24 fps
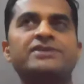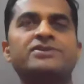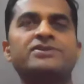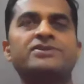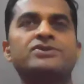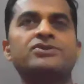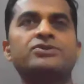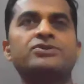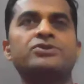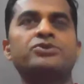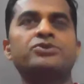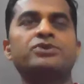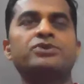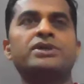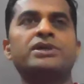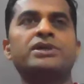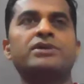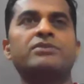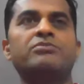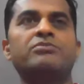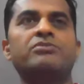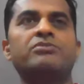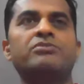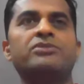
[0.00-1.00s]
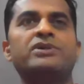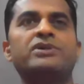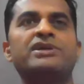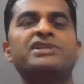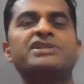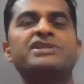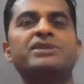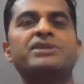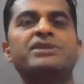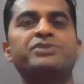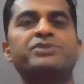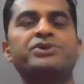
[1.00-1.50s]
so
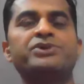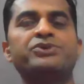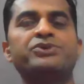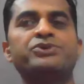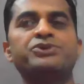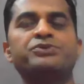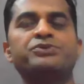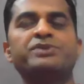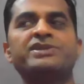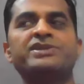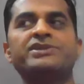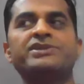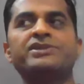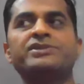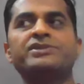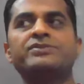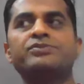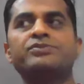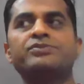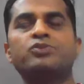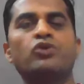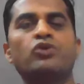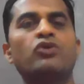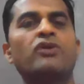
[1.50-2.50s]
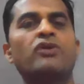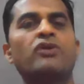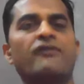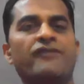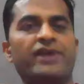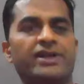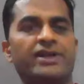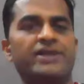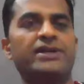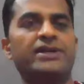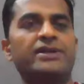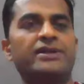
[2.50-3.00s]
receptive speech is more
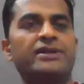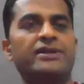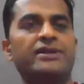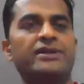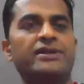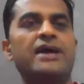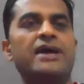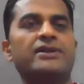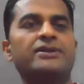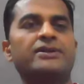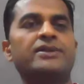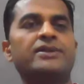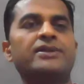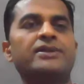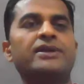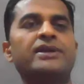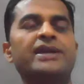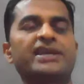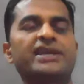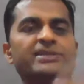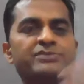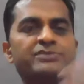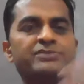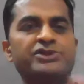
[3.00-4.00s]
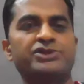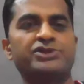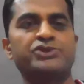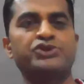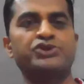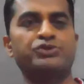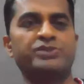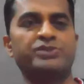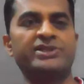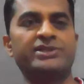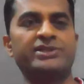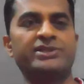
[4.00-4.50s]
affected rather than expressive
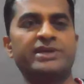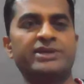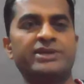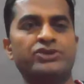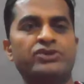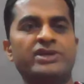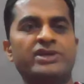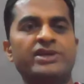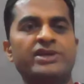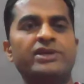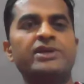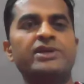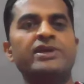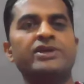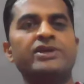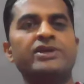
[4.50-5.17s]
speech, actually.